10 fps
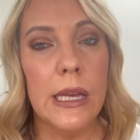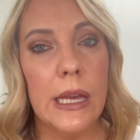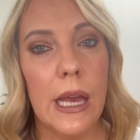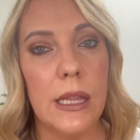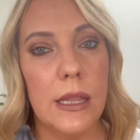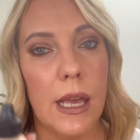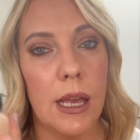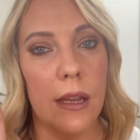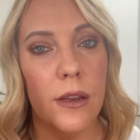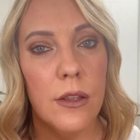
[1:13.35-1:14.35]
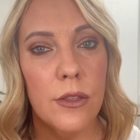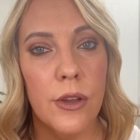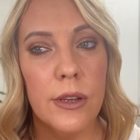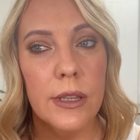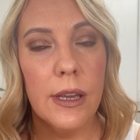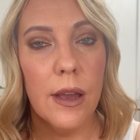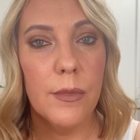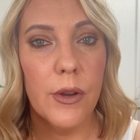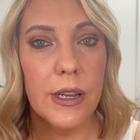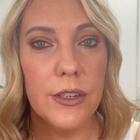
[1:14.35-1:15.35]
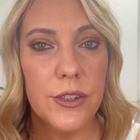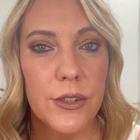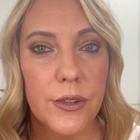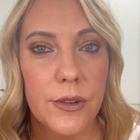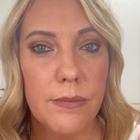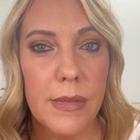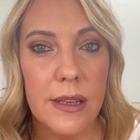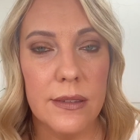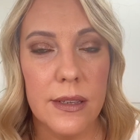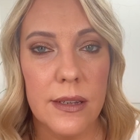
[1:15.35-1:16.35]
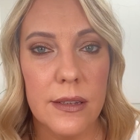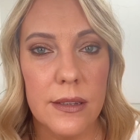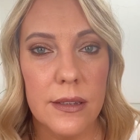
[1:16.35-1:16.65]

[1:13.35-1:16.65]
And then thirdly, I'm going to mix it